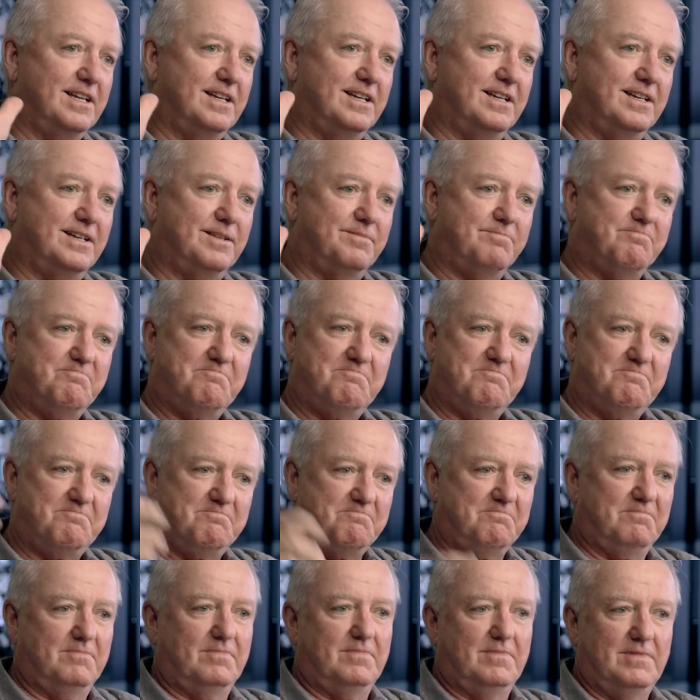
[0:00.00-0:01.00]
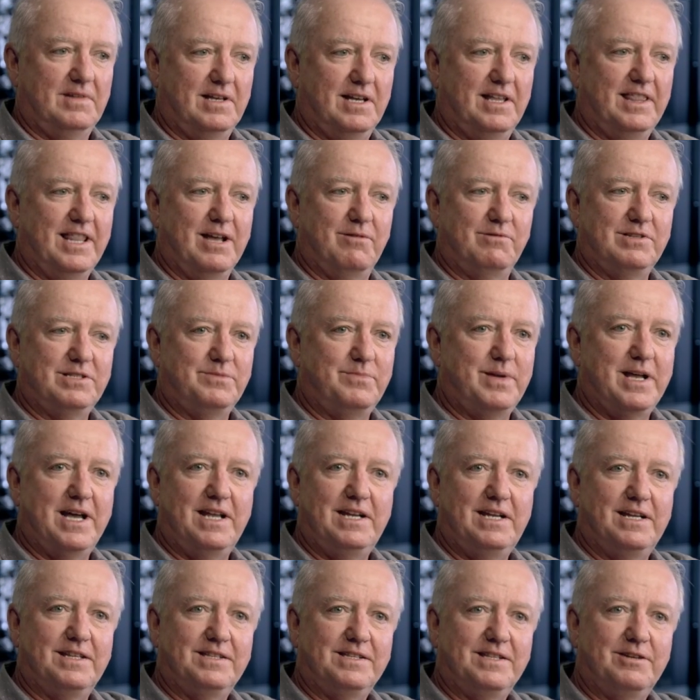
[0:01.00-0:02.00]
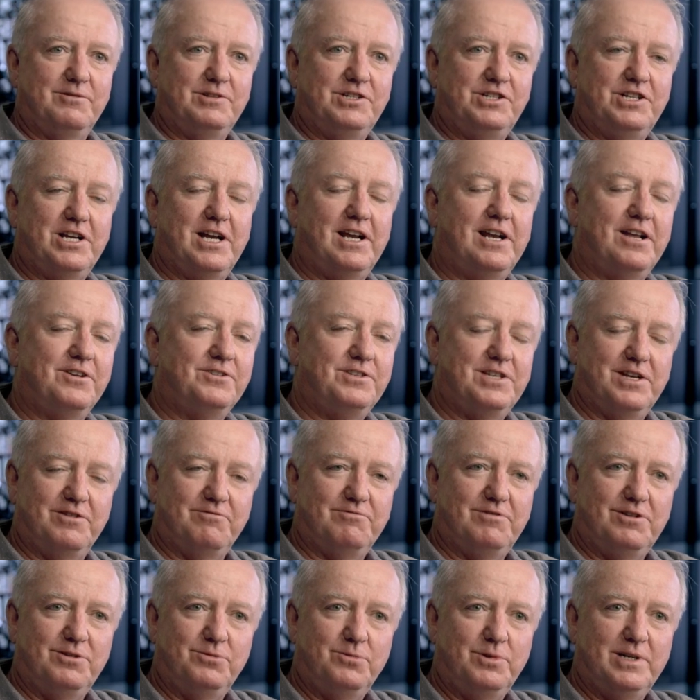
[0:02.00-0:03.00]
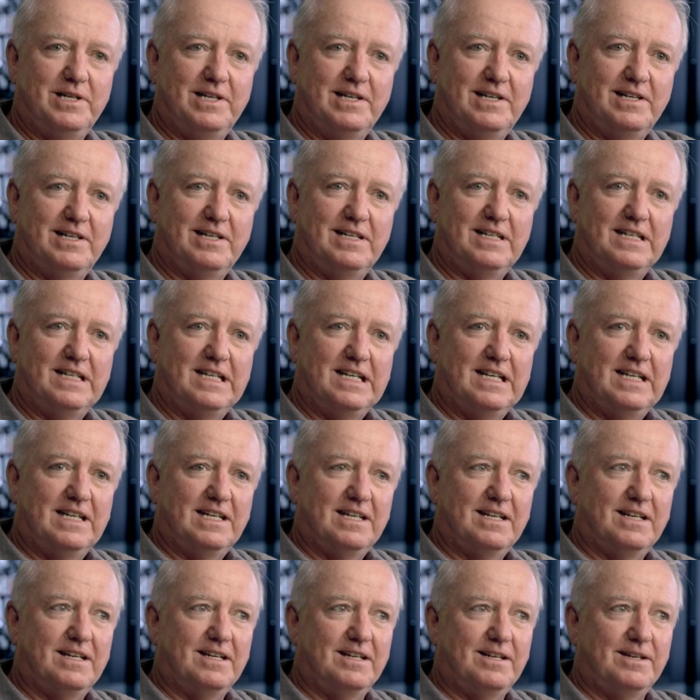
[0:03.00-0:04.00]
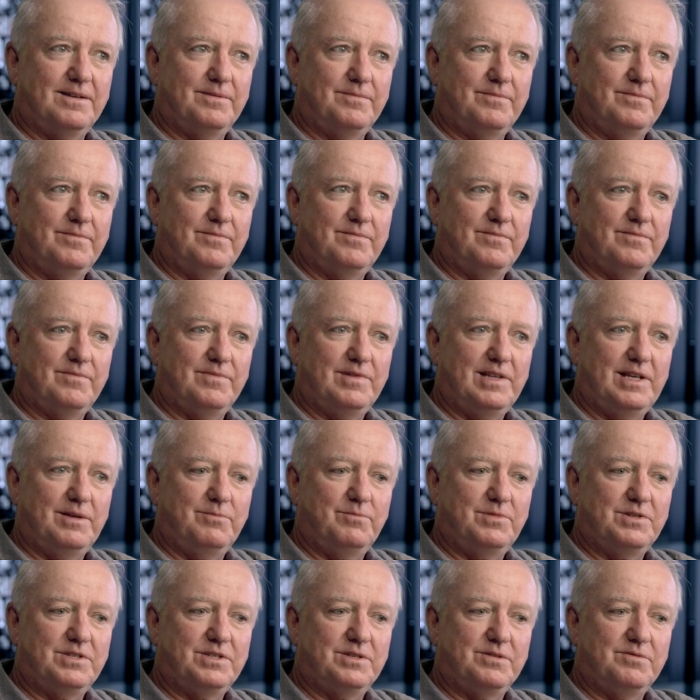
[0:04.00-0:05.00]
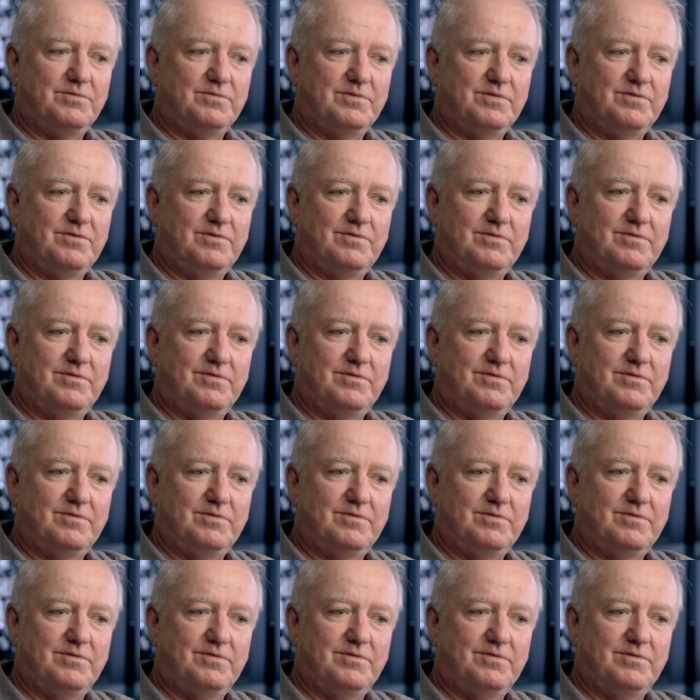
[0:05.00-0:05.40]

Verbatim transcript: Um, and that was about it. There were shadows everywhere. Um, it was a